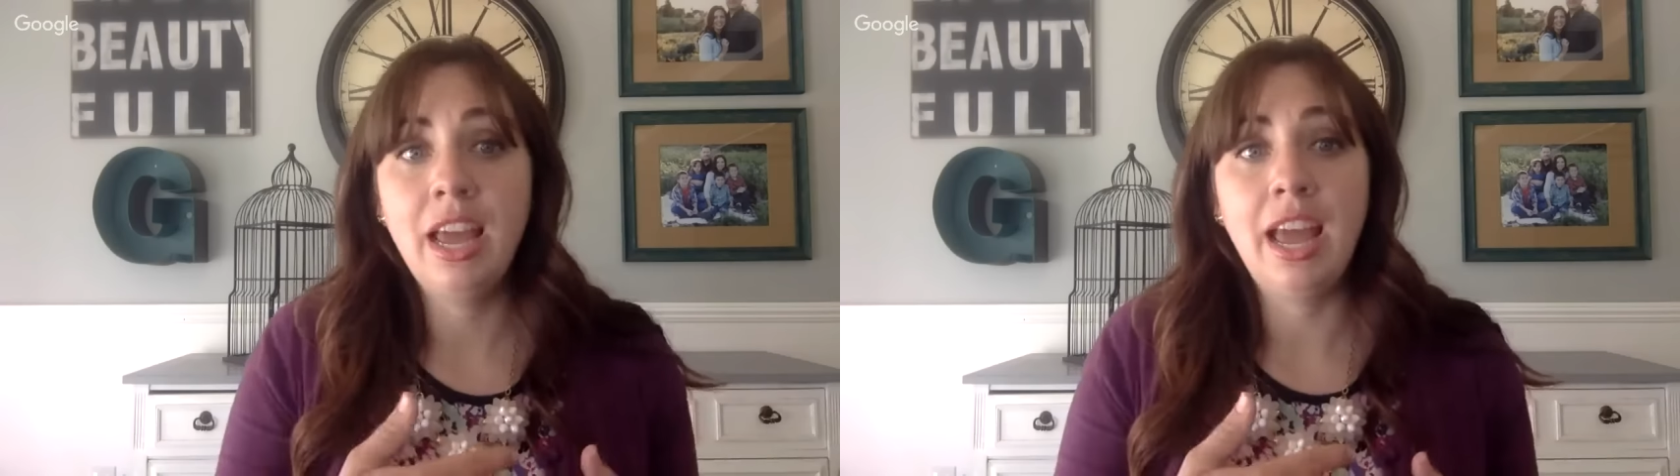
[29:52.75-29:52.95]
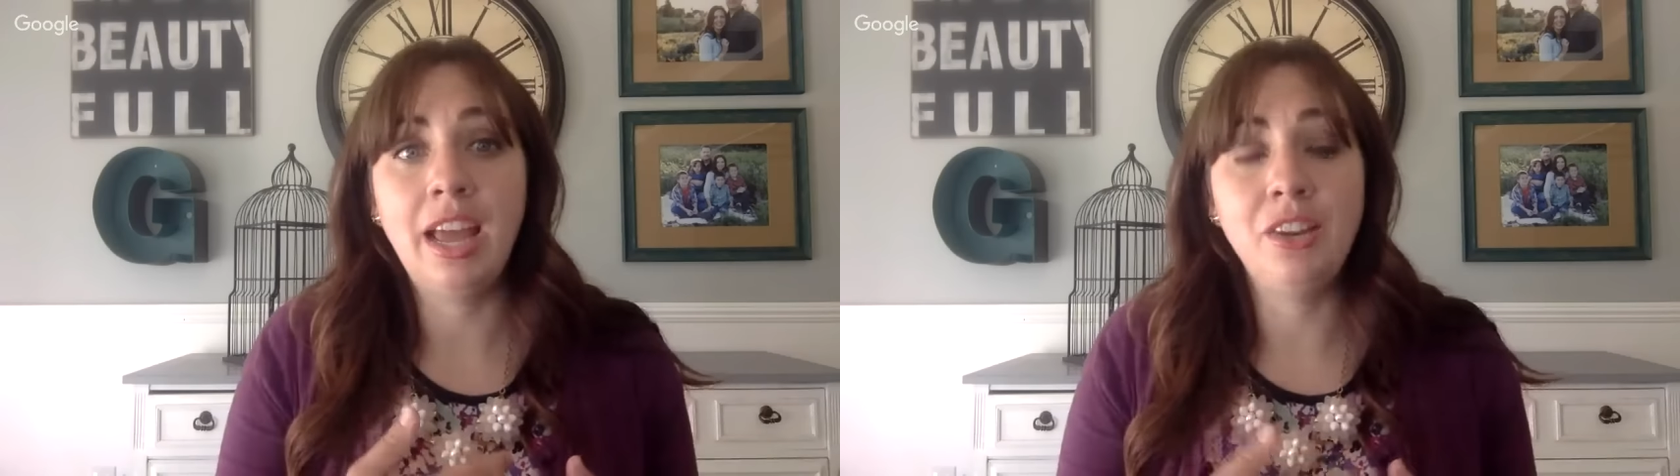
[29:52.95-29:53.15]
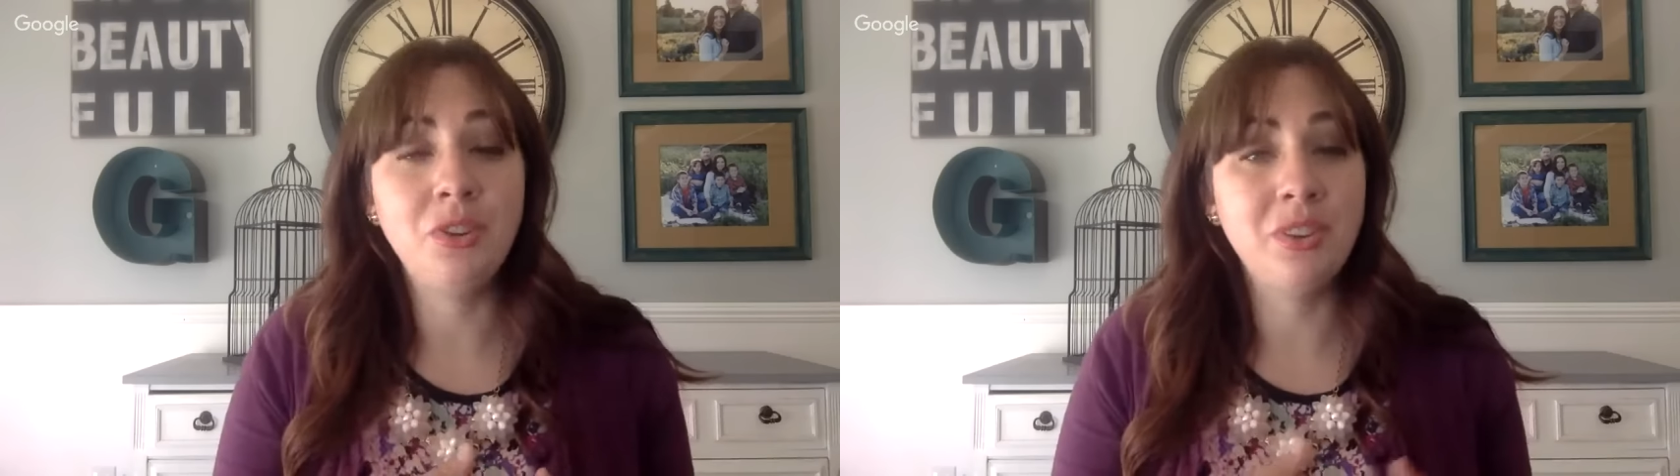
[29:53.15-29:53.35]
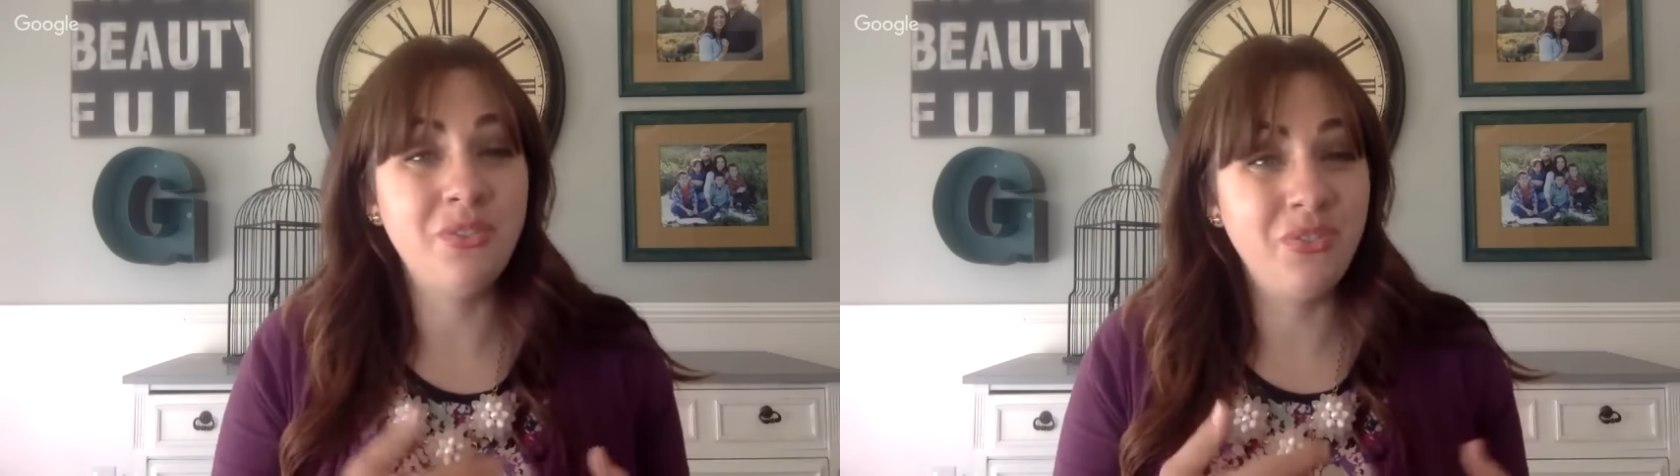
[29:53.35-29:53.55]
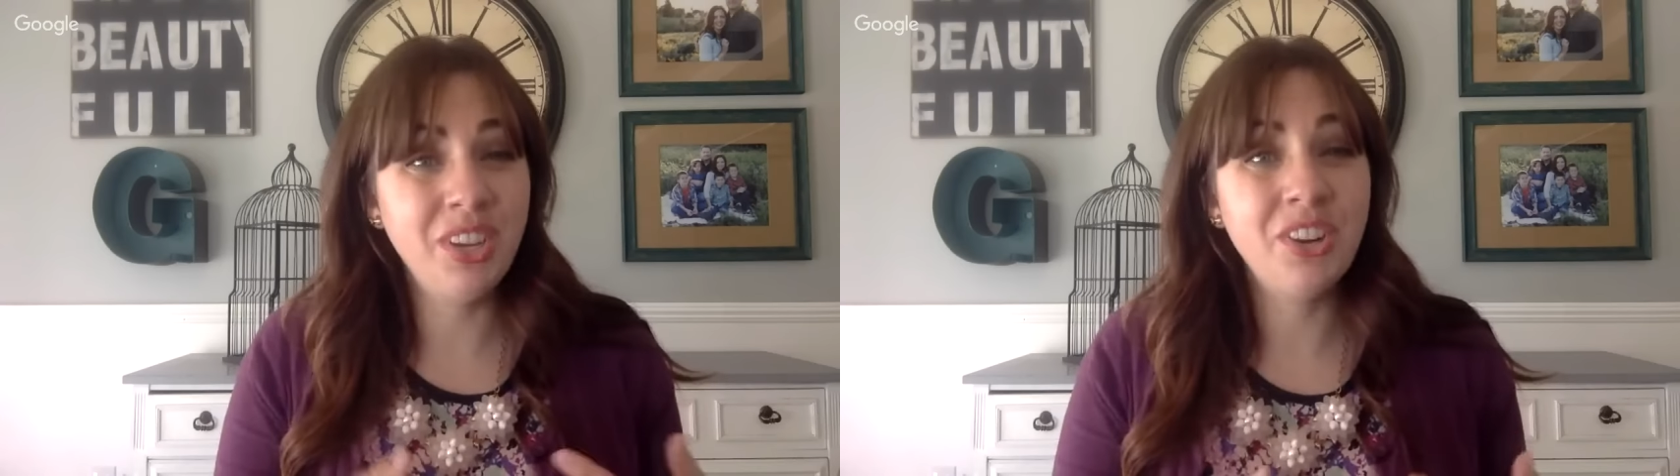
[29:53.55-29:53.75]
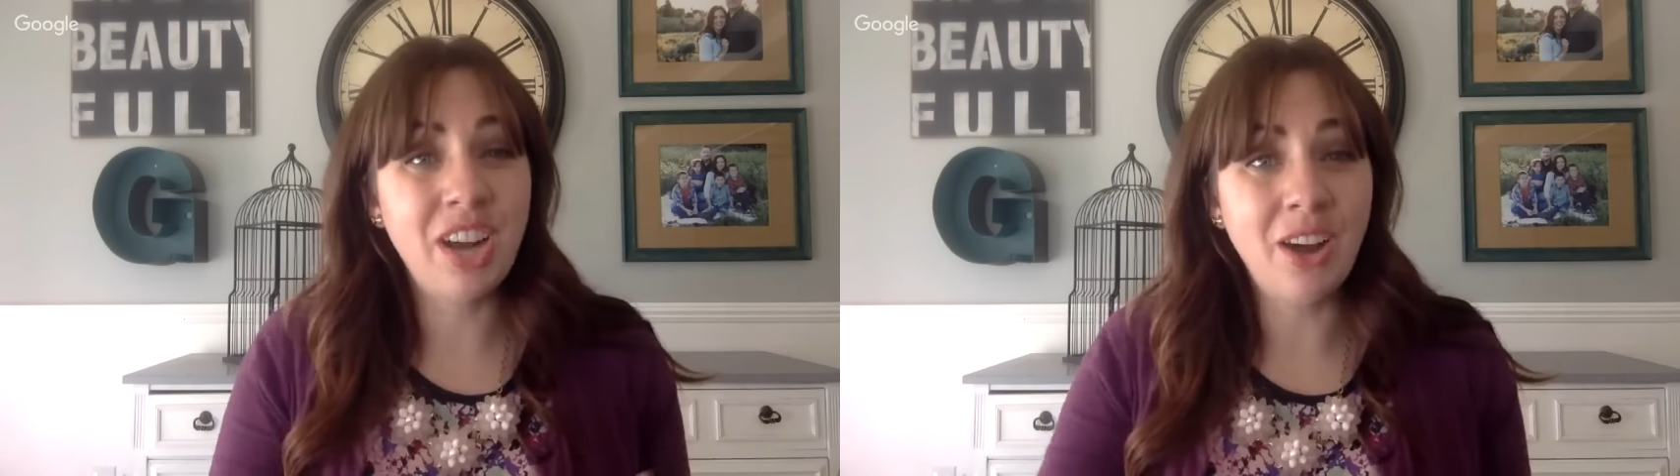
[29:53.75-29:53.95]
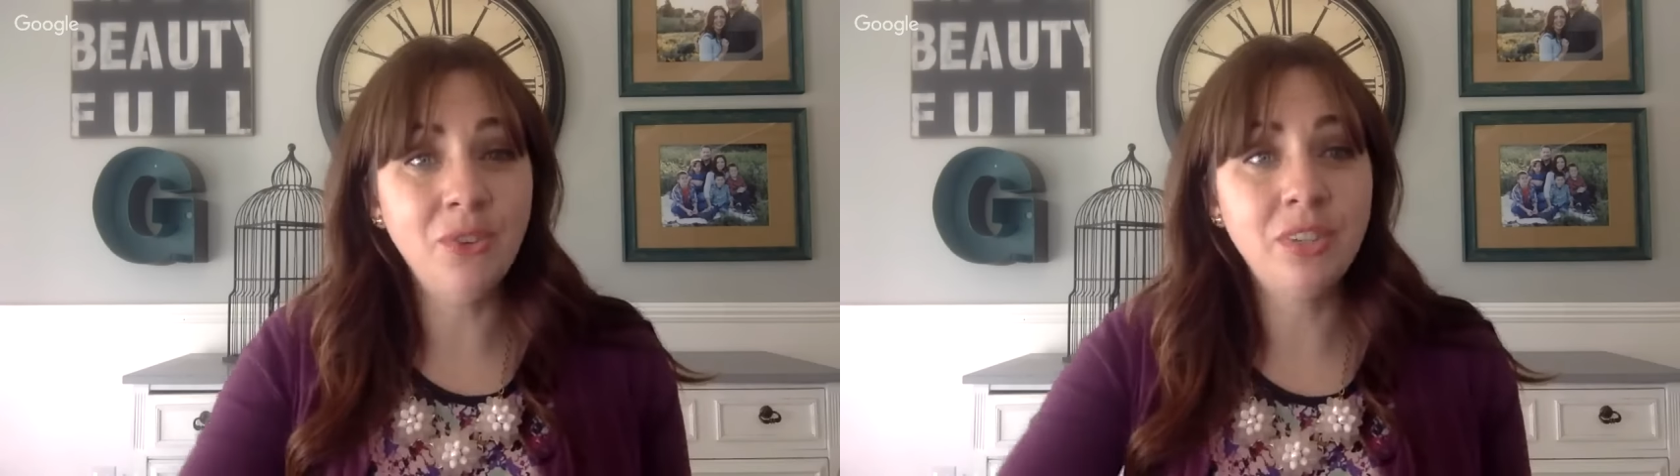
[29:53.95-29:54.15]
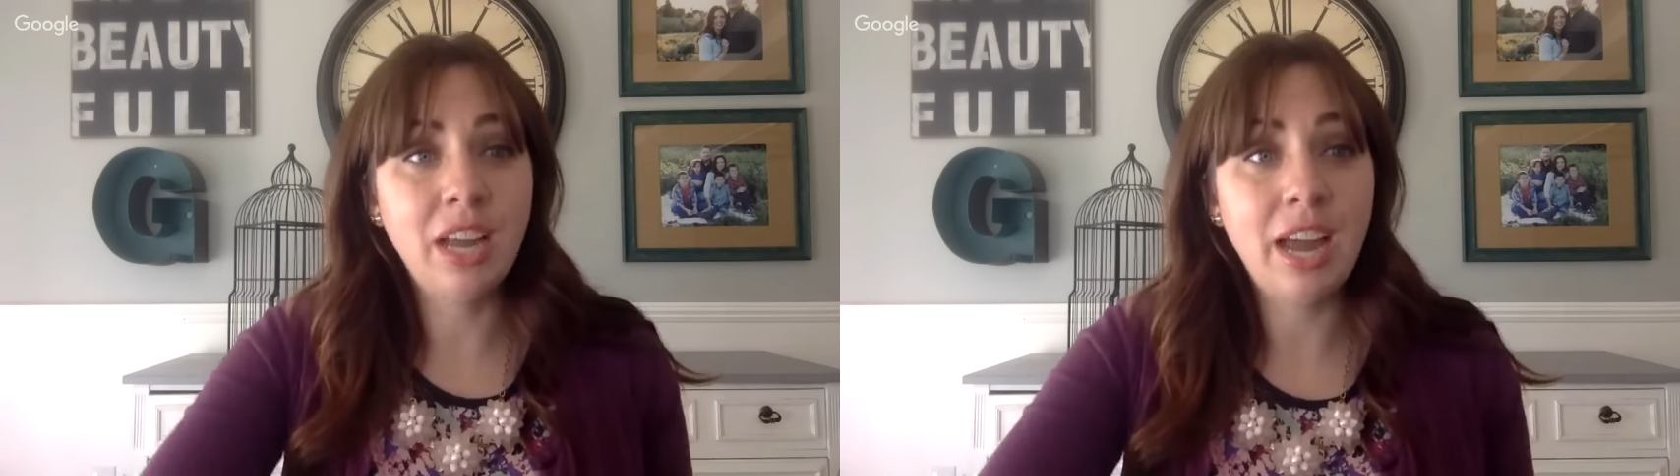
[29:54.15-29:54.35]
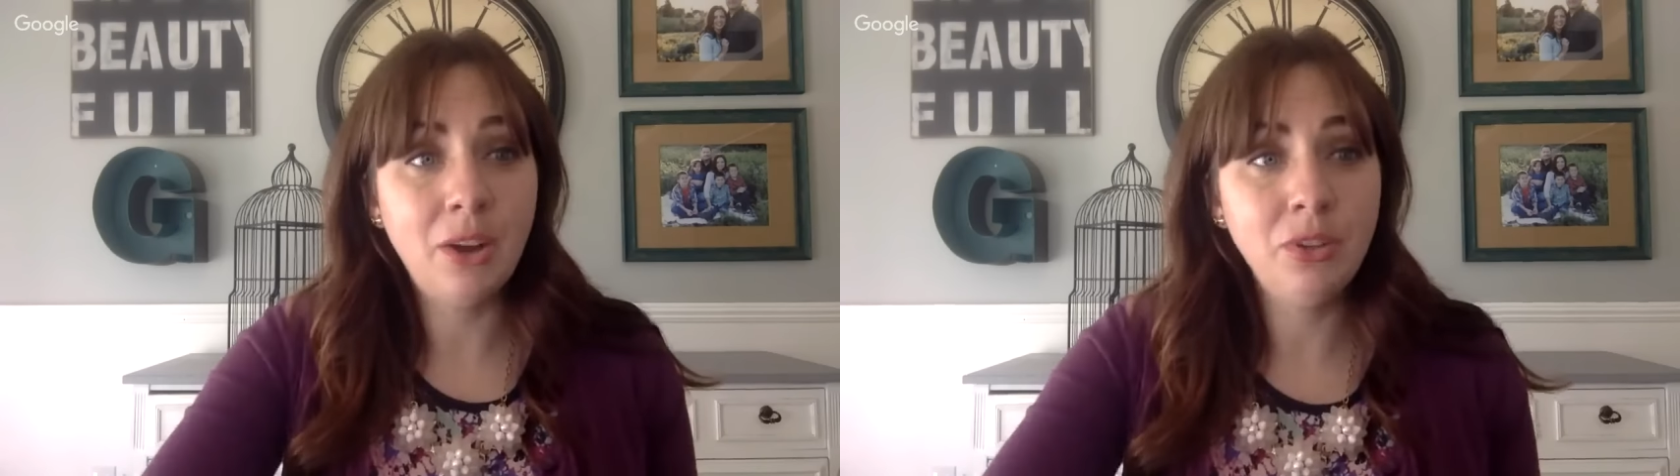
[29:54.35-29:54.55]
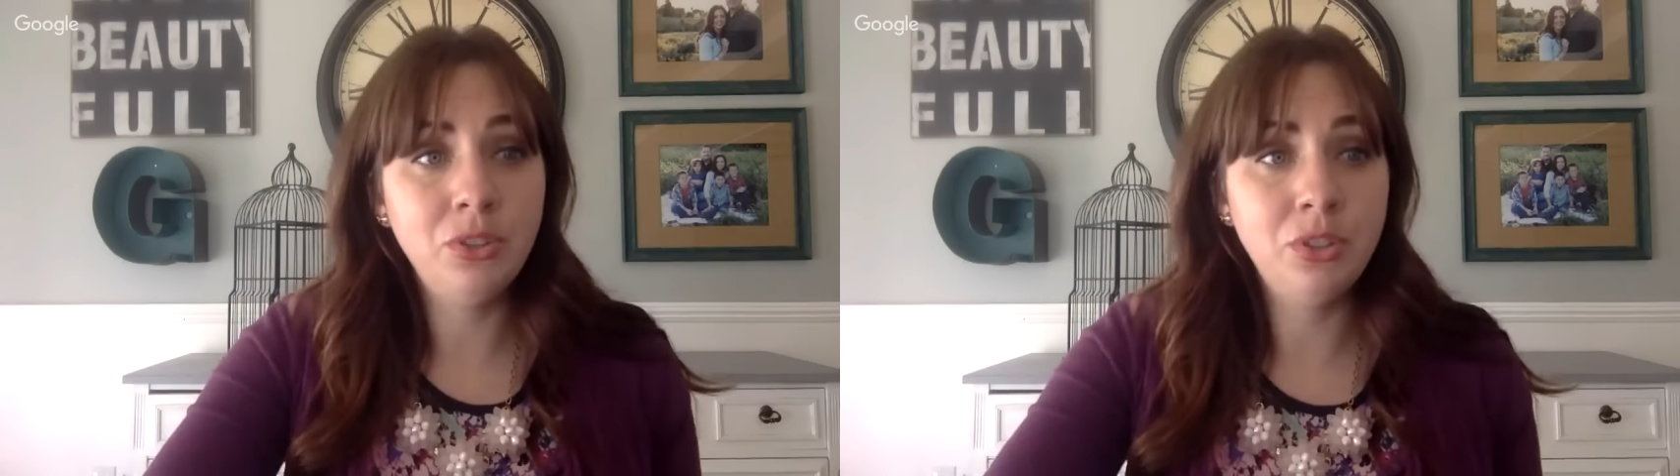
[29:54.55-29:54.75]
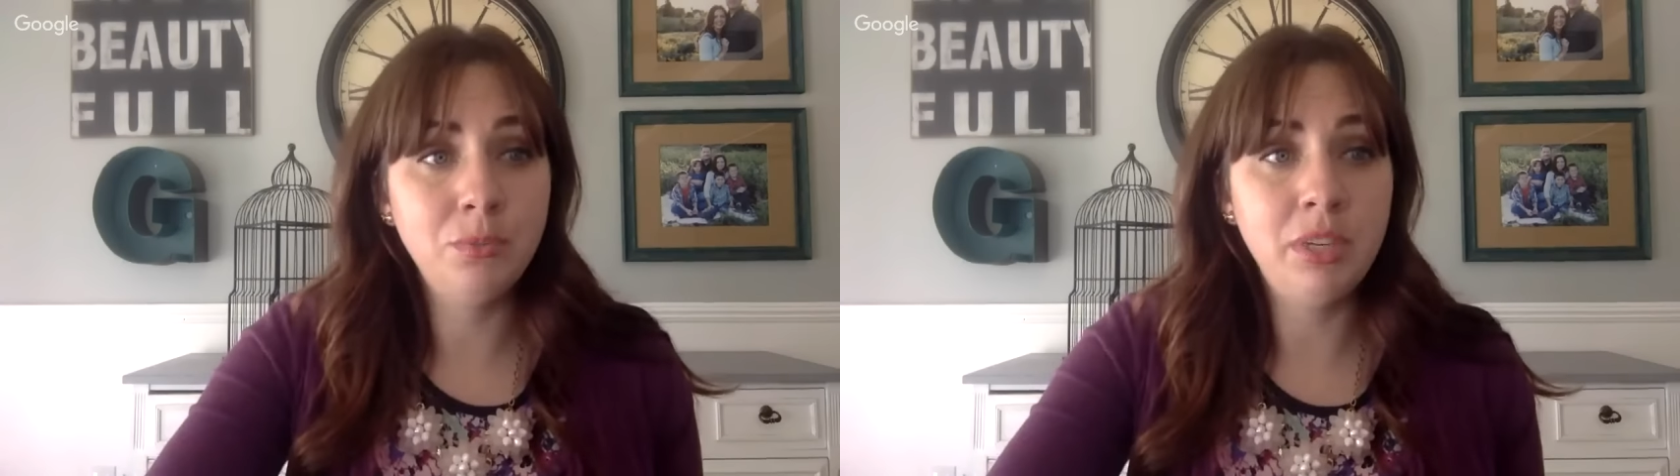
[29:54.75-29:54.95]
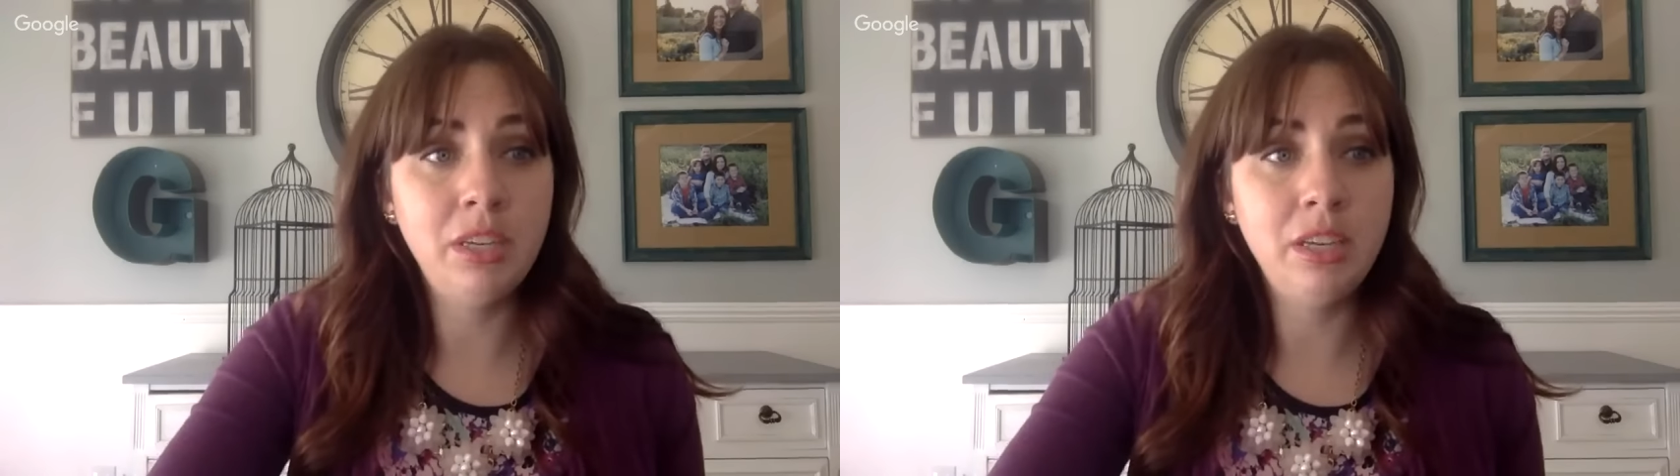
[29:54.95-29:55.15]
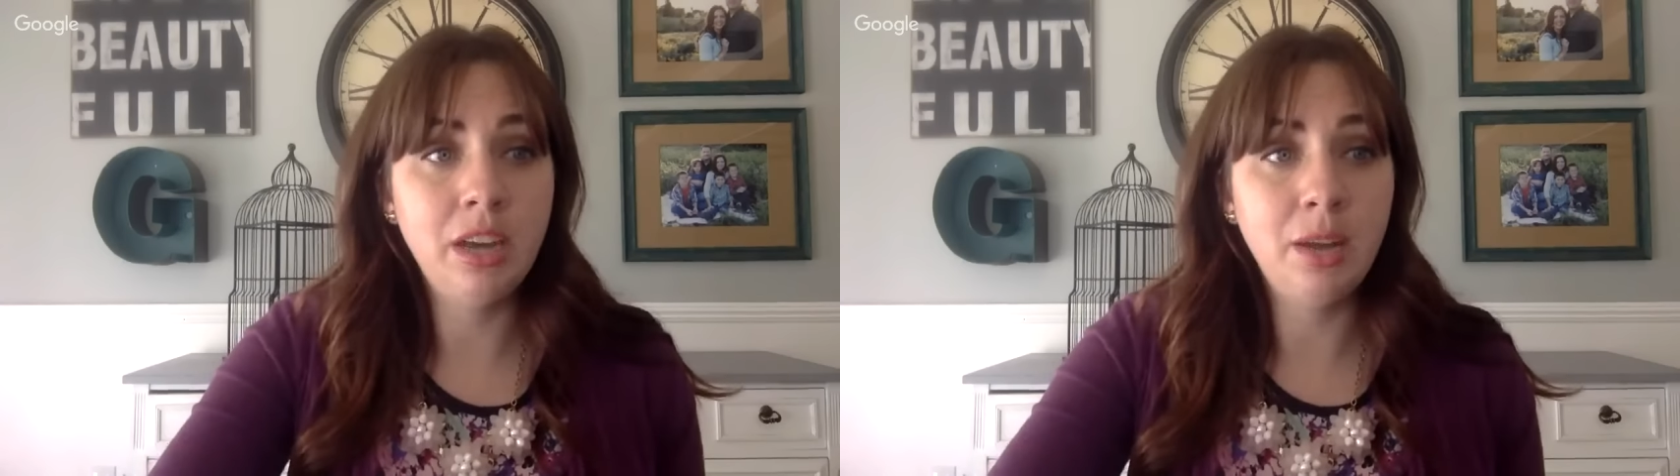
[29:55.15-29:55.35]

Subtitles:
and you can figure out how you should be,